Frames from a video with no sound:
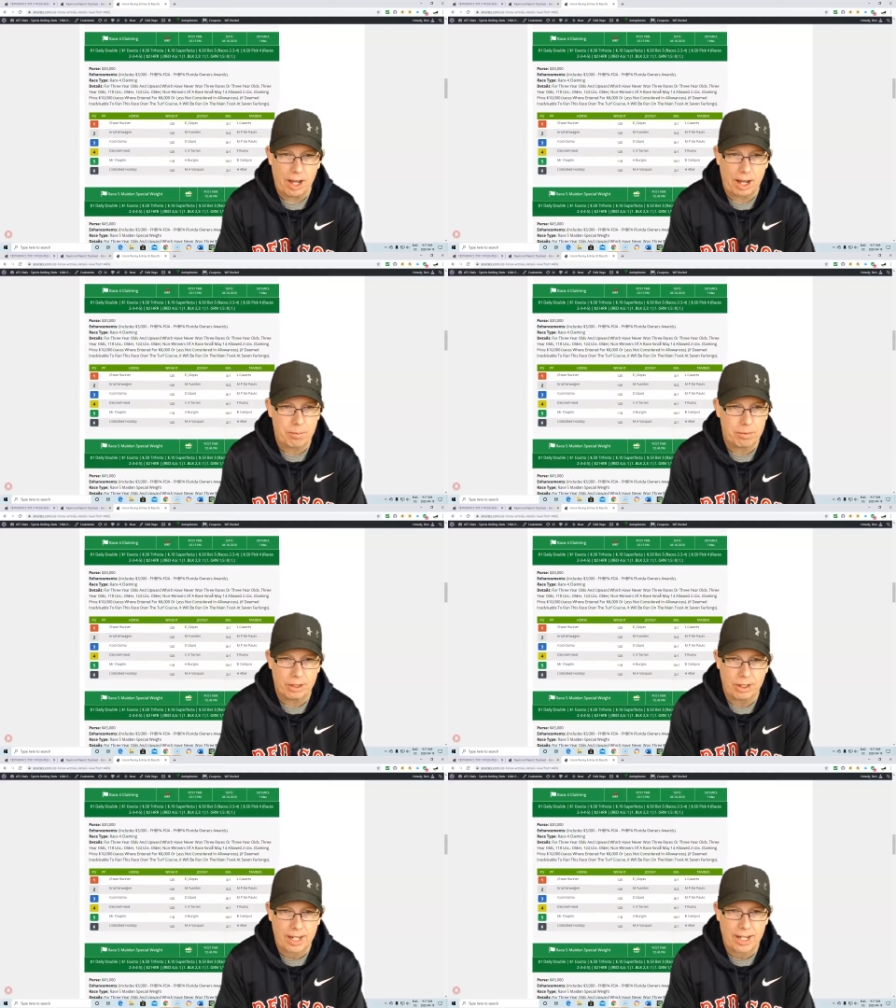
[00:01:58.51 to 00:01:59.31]
Um,
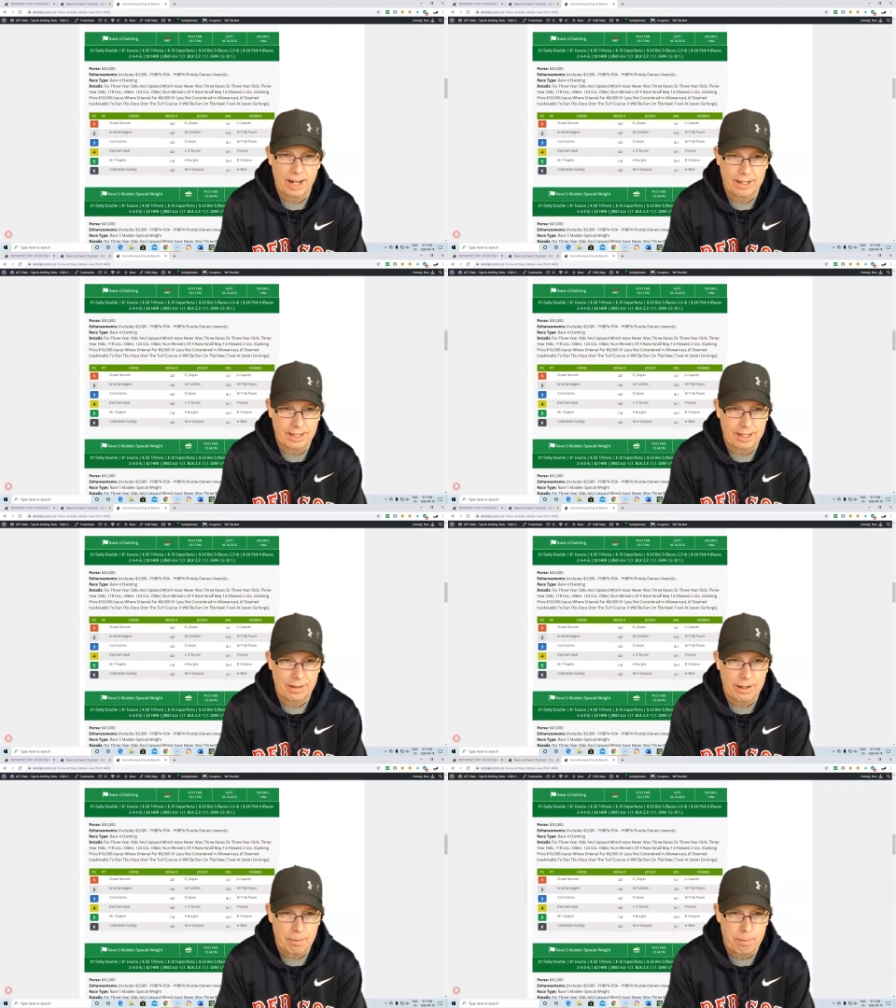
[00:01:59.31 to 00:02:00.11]
looking at
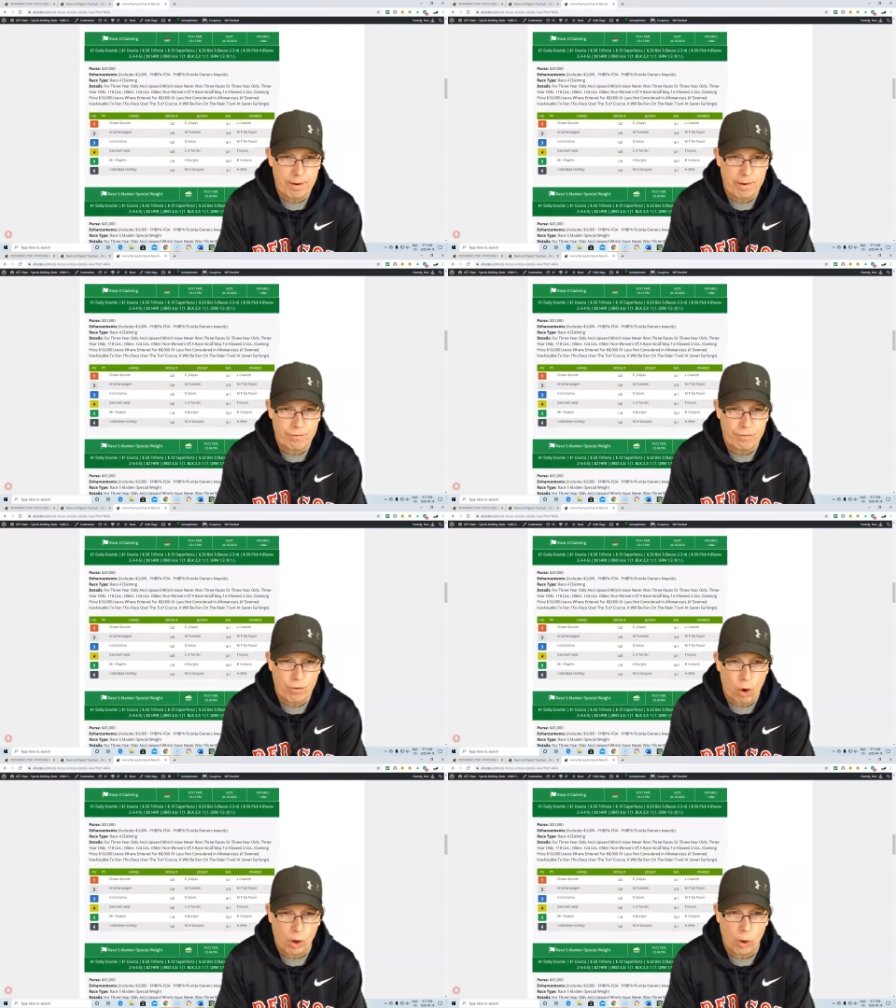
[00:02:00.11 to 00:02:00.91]
the number
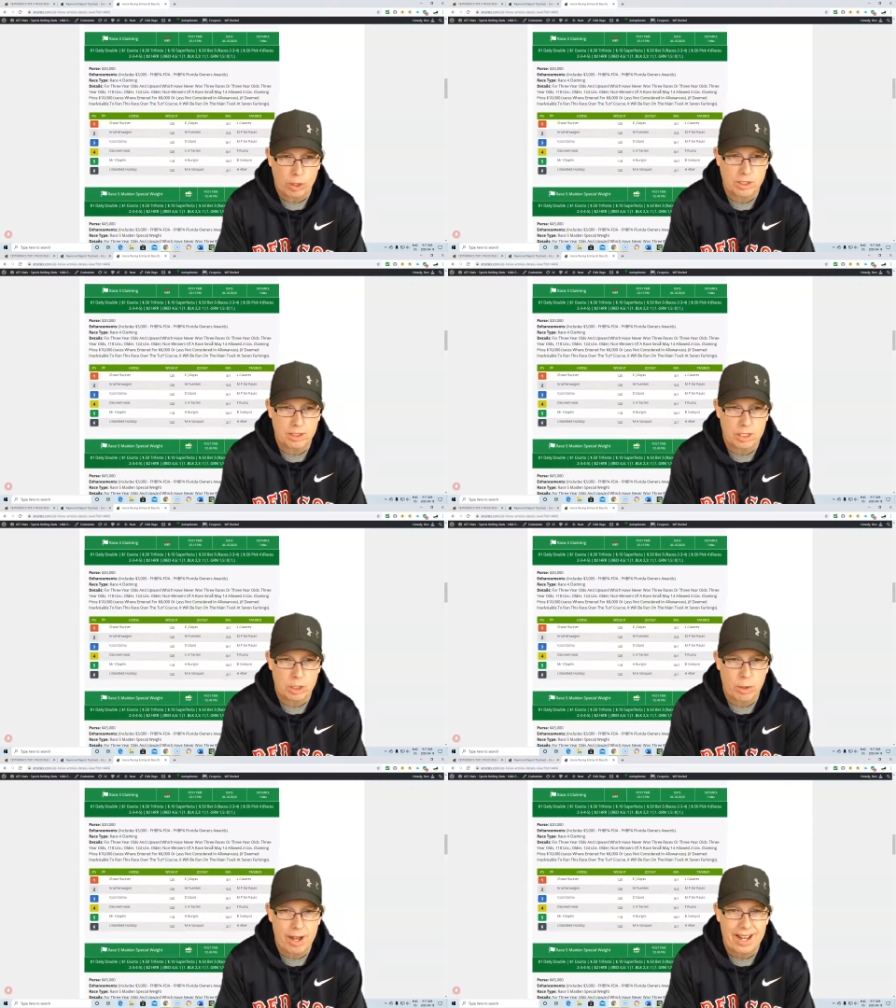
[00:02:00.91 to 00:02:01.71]
four horse,
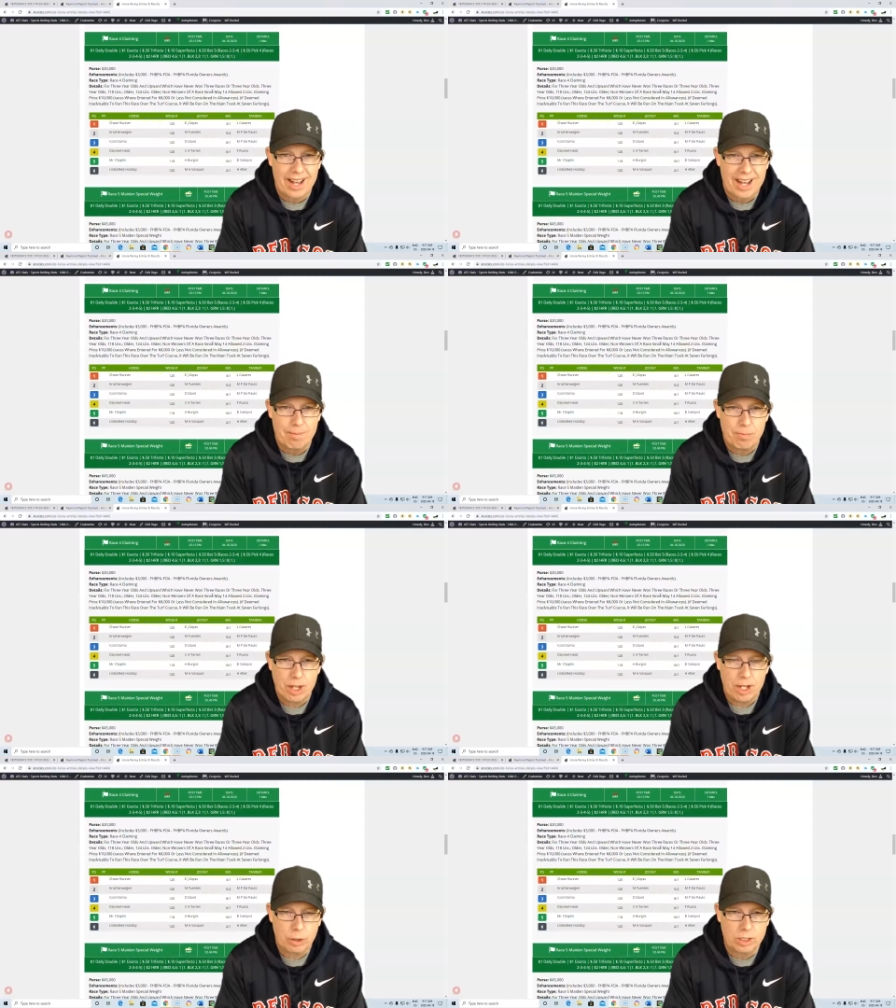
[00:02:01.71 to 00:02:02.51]
Discreet Heat,
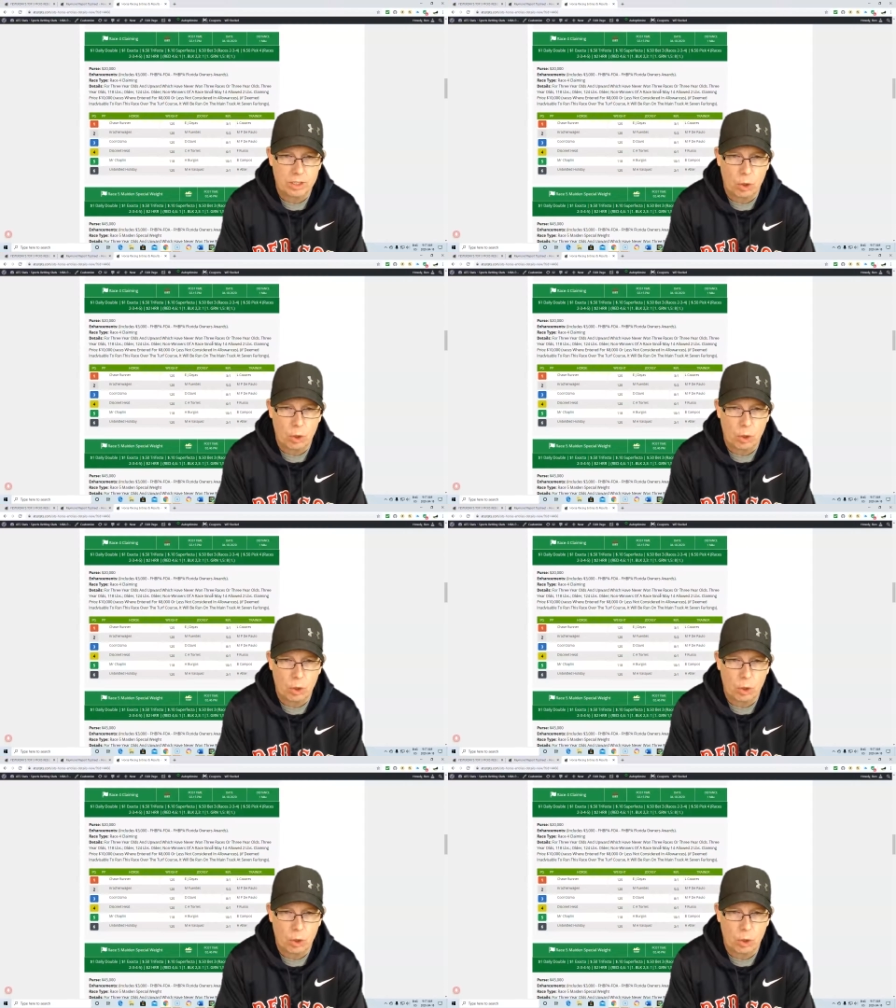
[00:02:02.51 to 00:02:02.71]
Christian